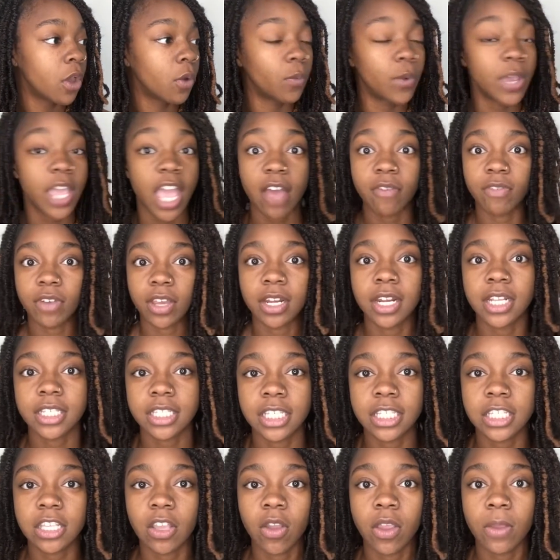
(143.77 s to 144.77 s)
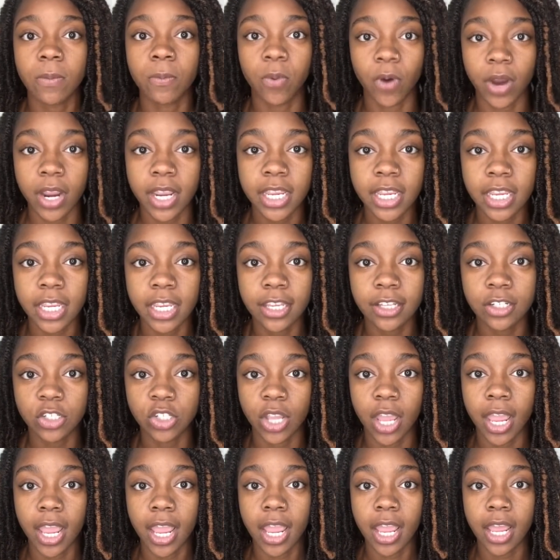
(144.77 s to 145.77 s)
we have unnecessary
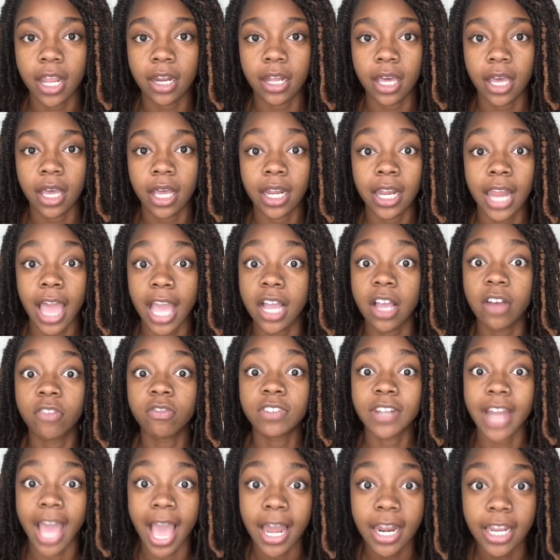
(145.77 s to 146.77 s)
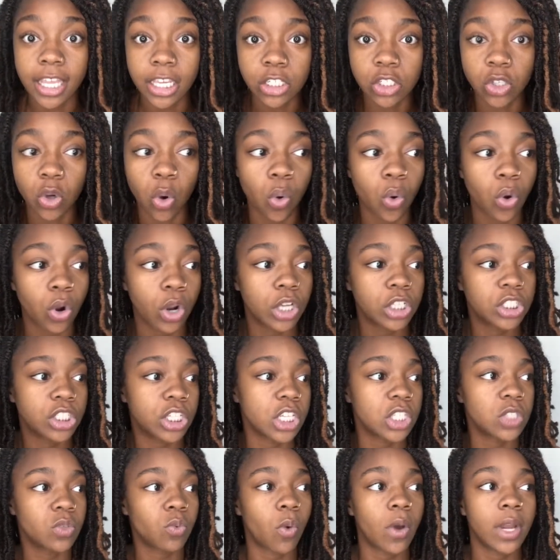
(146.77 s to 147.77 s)
breakage and lack of knowledge, or
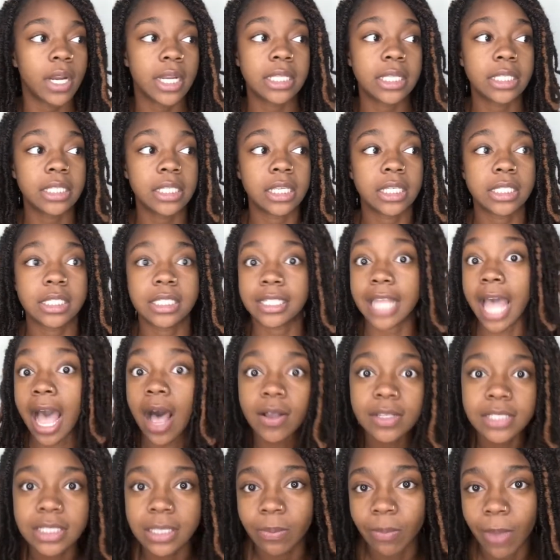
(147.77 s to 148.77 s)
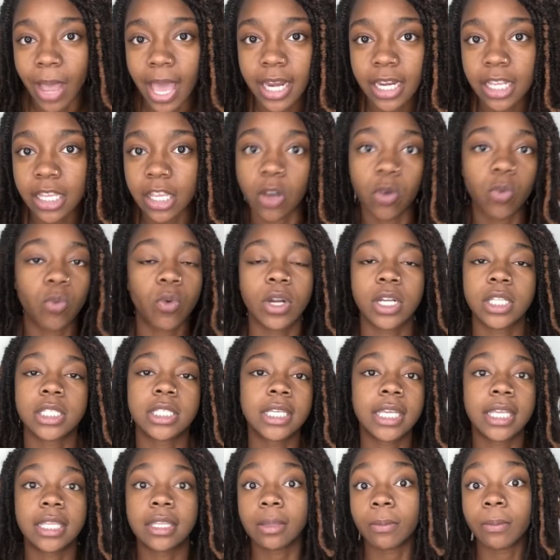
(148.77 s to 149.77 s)
just wanting to style somebody or wanting to
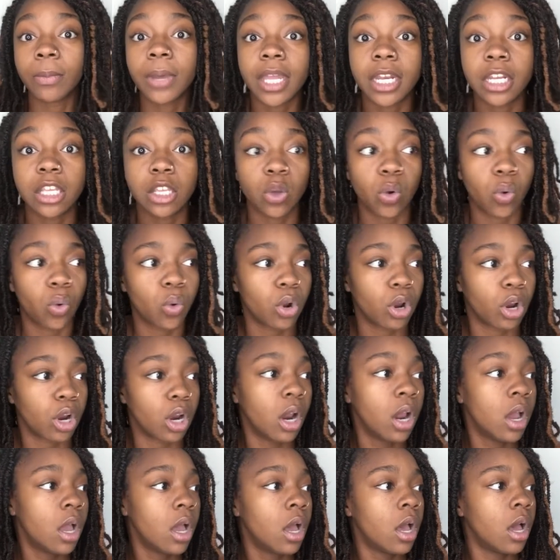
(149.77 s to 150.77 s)
get the money, or